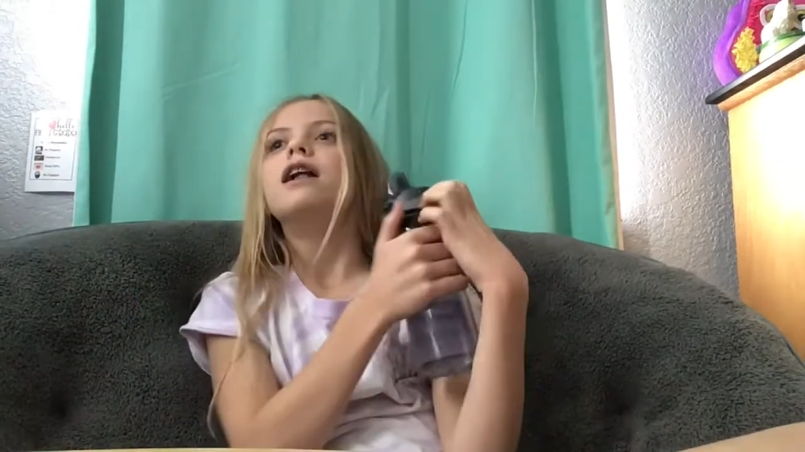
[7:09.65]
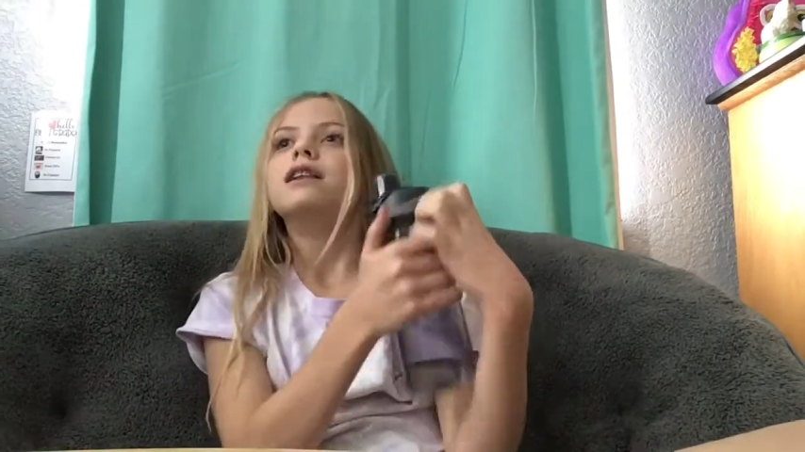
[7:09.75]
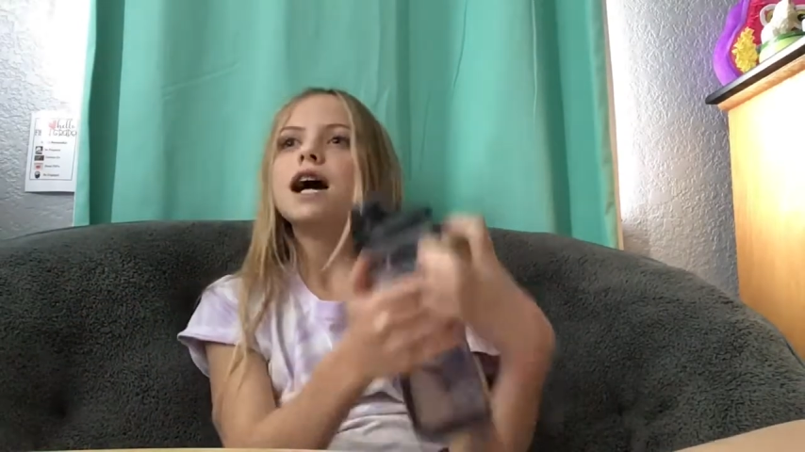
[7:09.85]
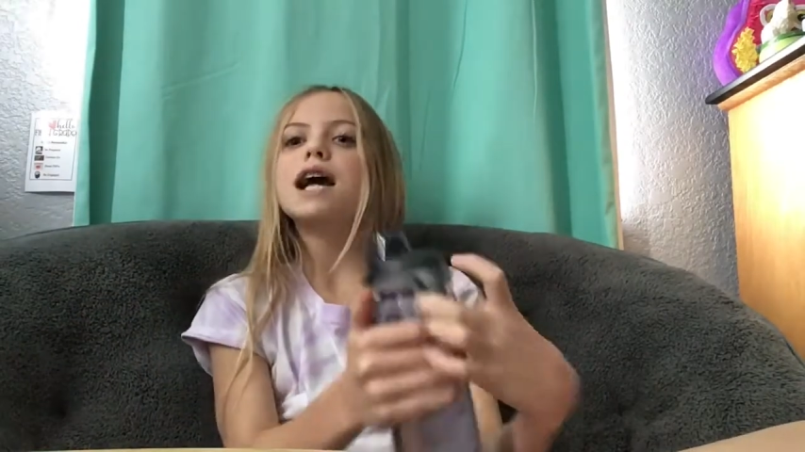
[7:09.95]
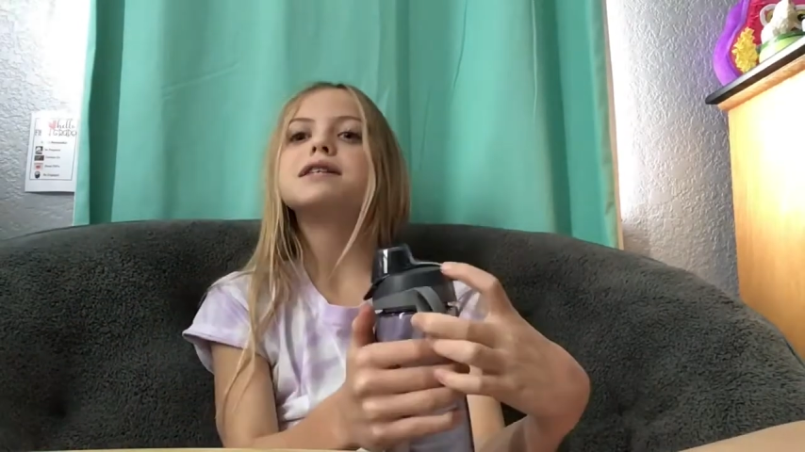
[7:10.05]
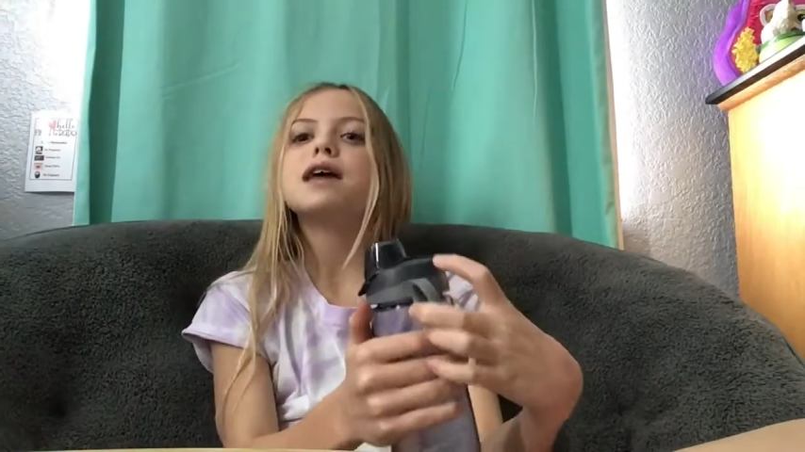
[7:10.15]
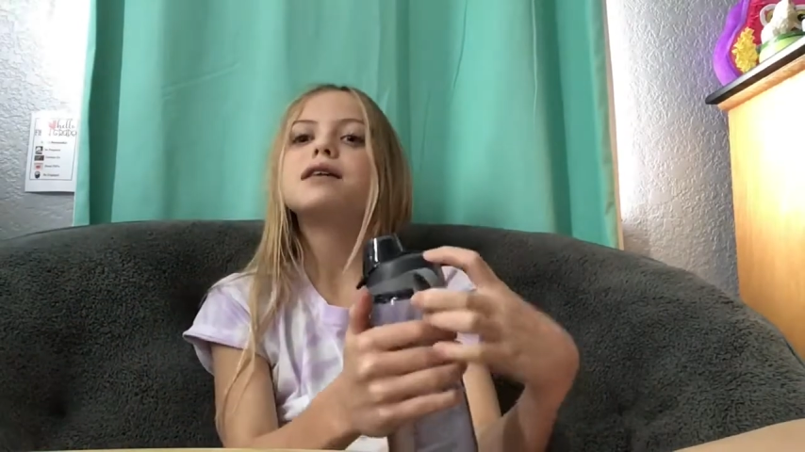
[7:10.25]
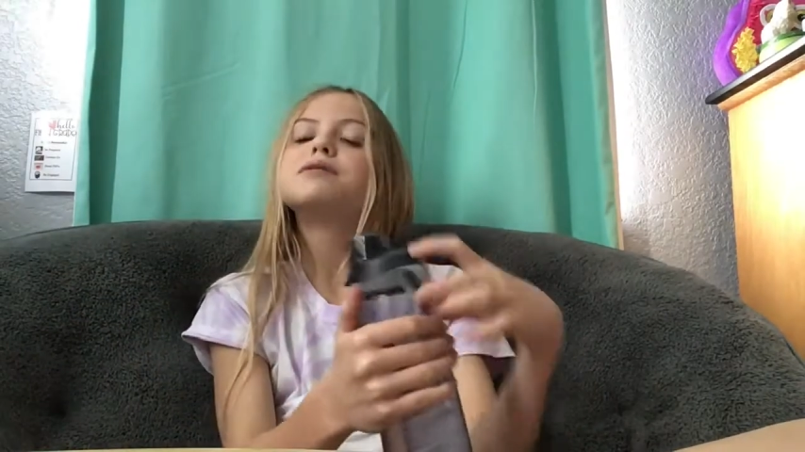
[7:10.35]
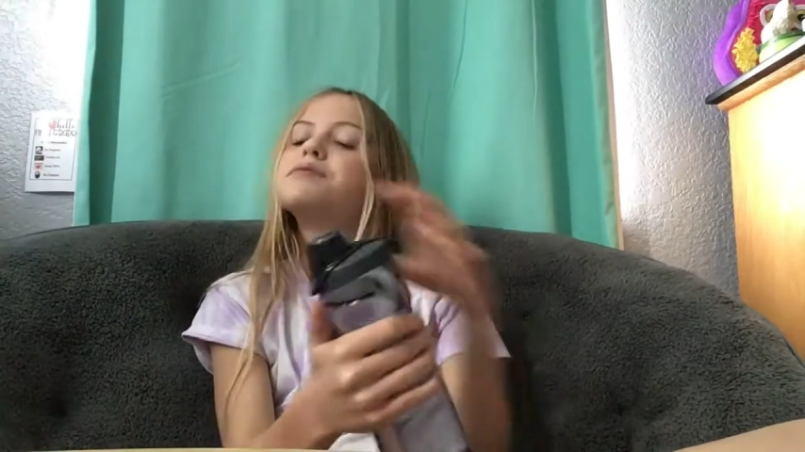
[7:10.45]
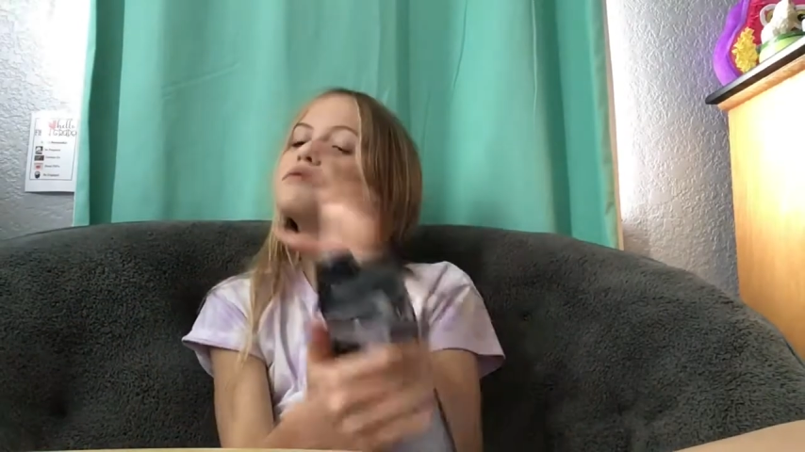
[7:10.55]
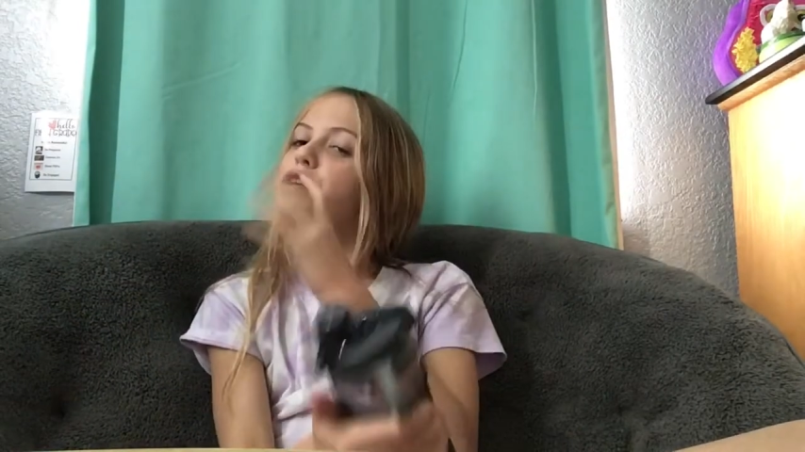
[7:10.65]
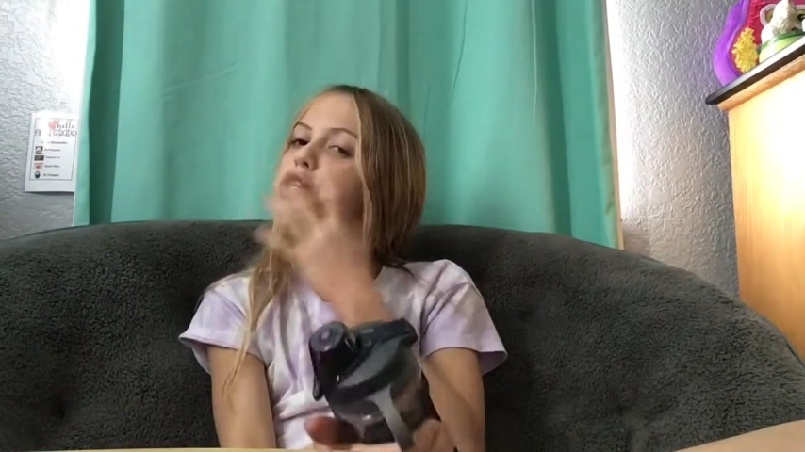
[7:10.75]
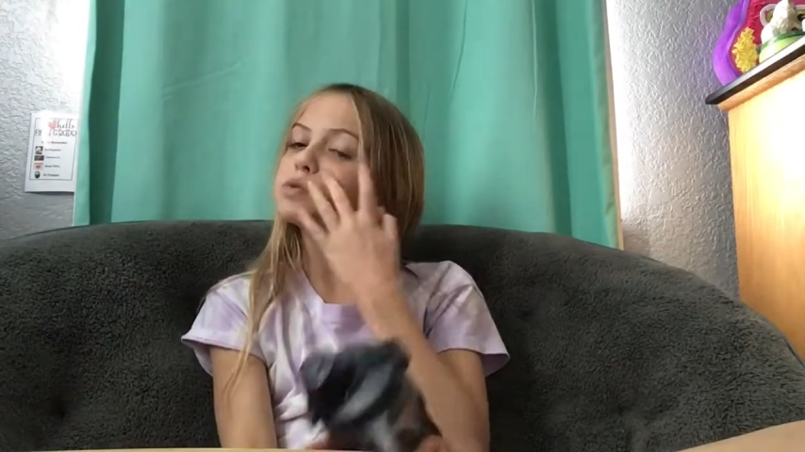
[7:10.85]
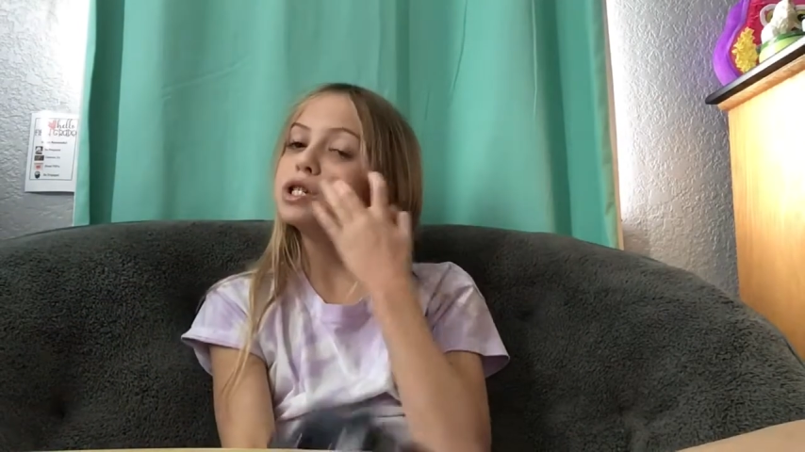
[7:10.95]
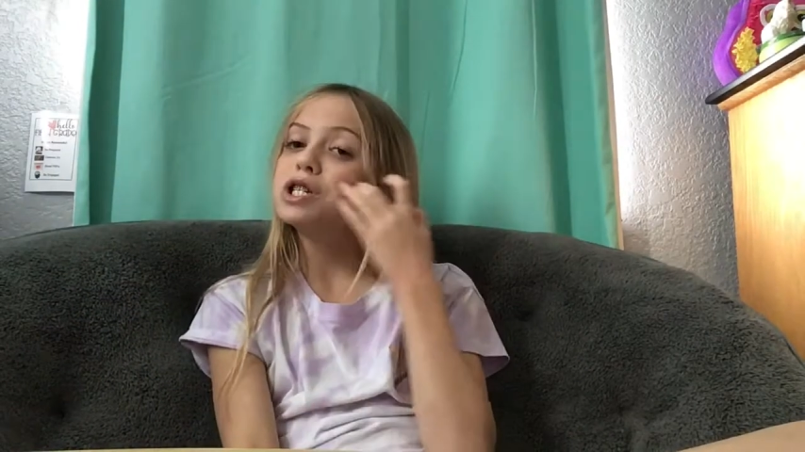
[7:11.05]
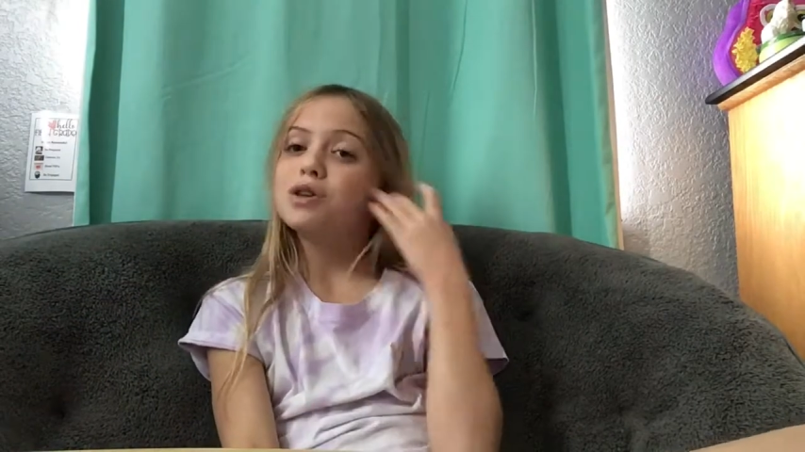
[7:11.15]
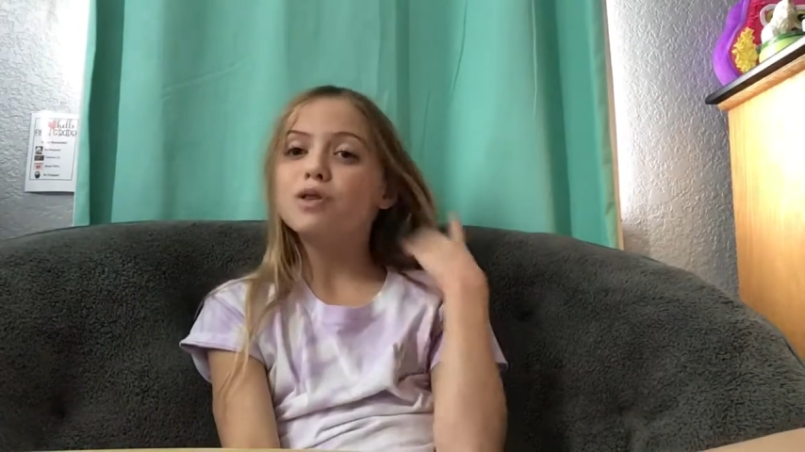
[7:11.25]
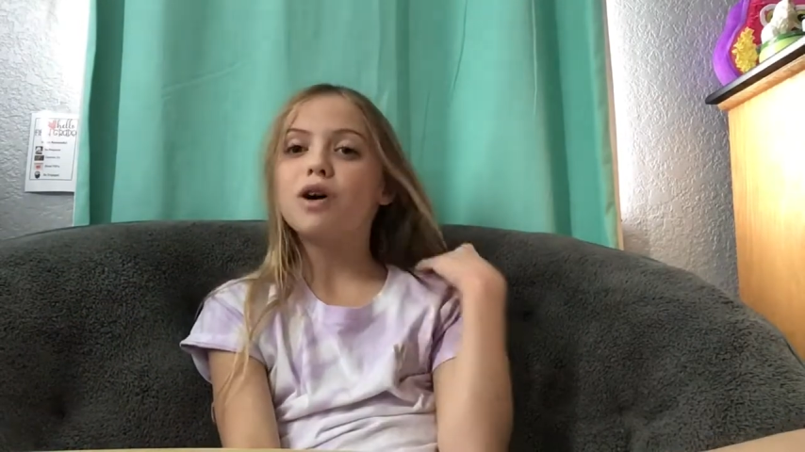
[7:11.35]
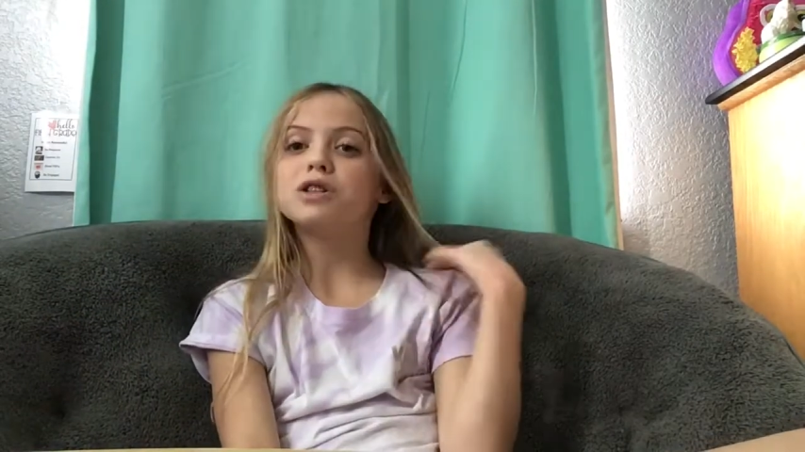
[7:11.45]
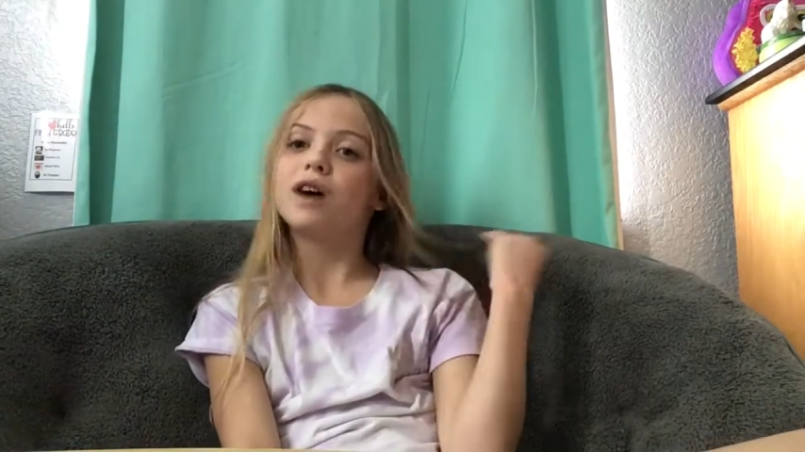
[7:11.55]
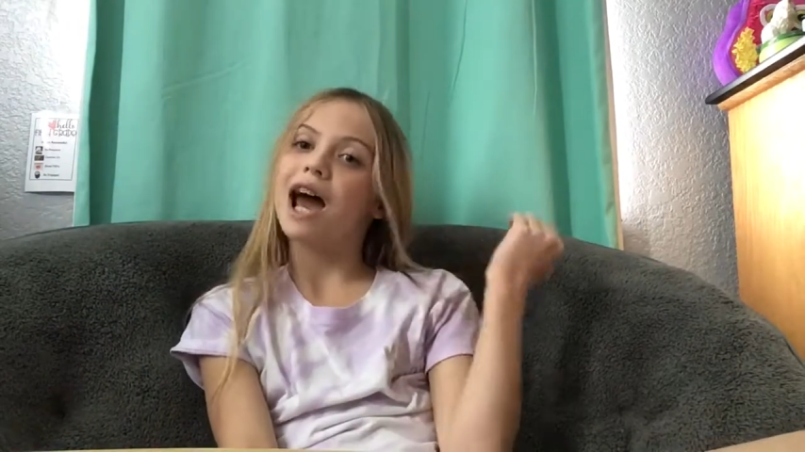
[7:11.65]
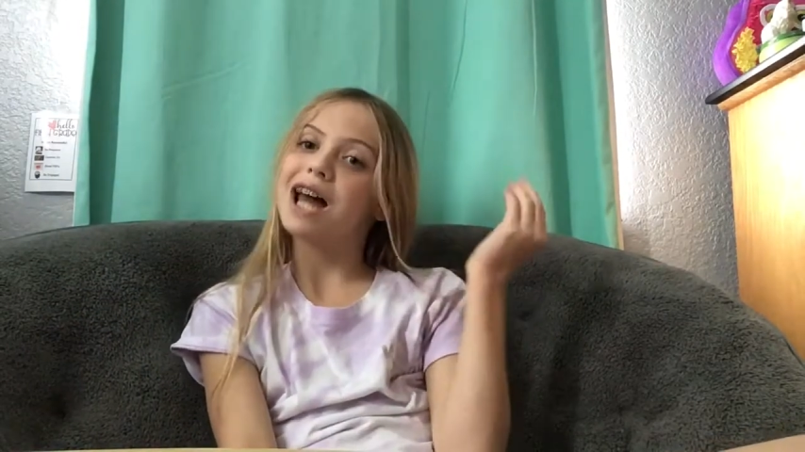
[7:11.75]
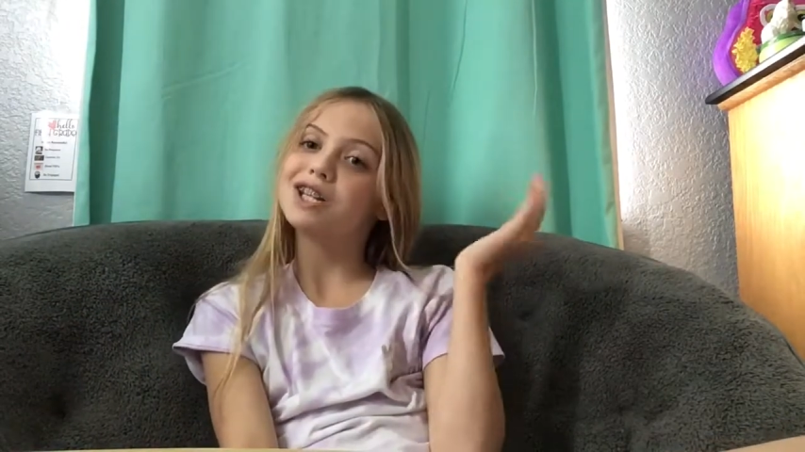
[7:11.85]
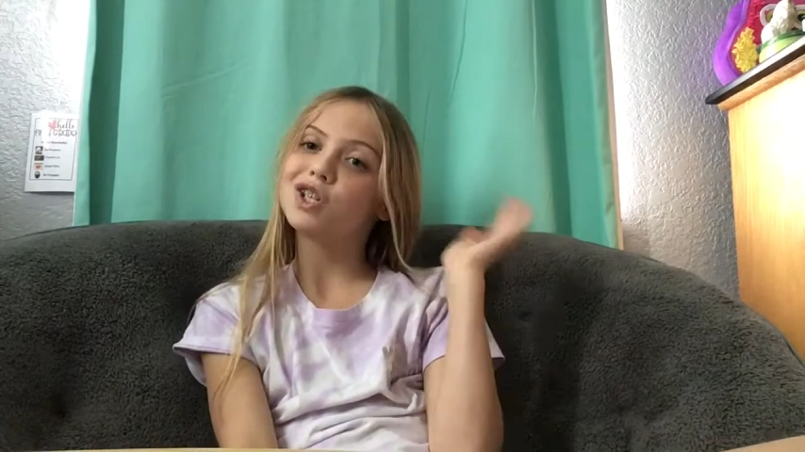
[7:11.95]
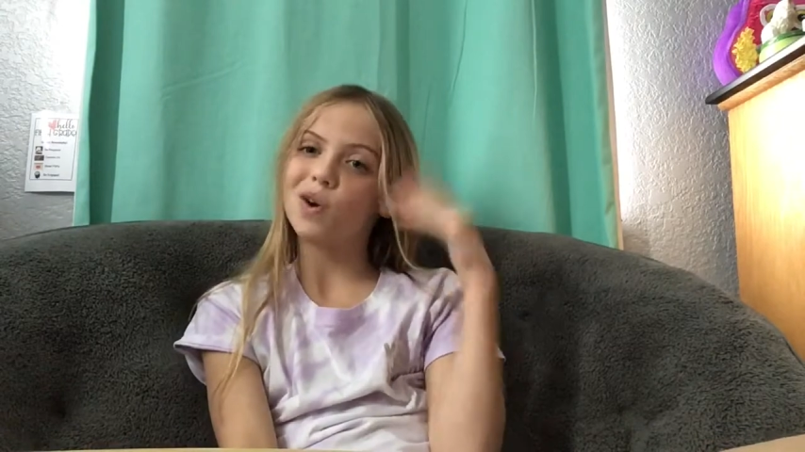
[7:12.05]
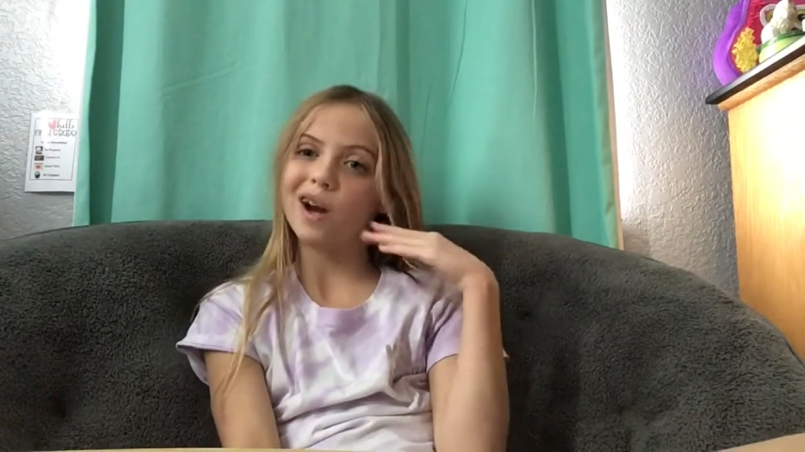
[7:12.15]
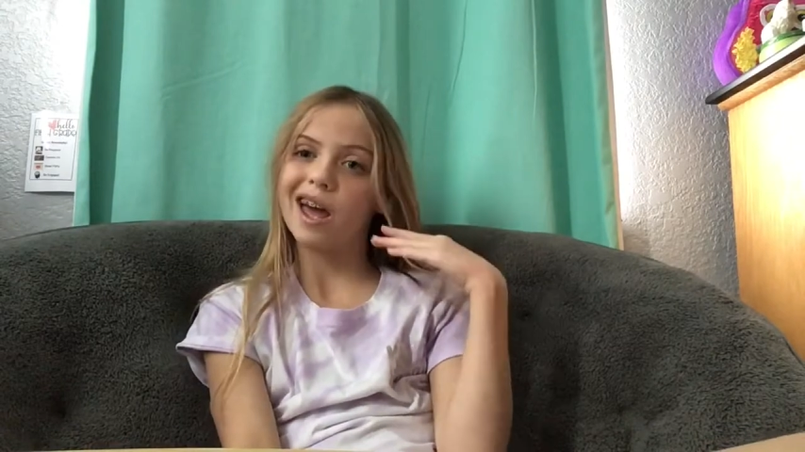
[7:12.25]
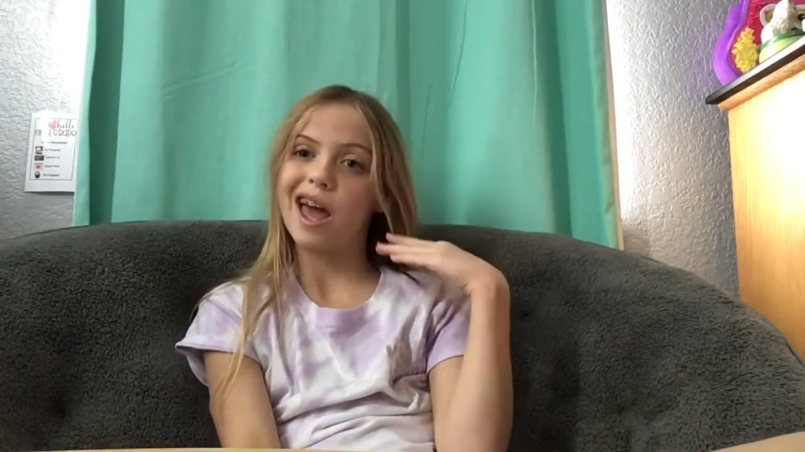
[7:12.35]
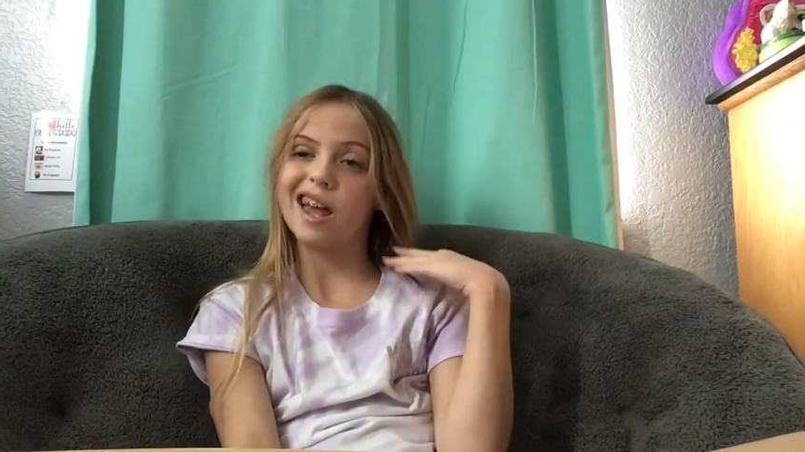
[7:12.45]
Like I said, some of the footage was too long, so I had to shorten it,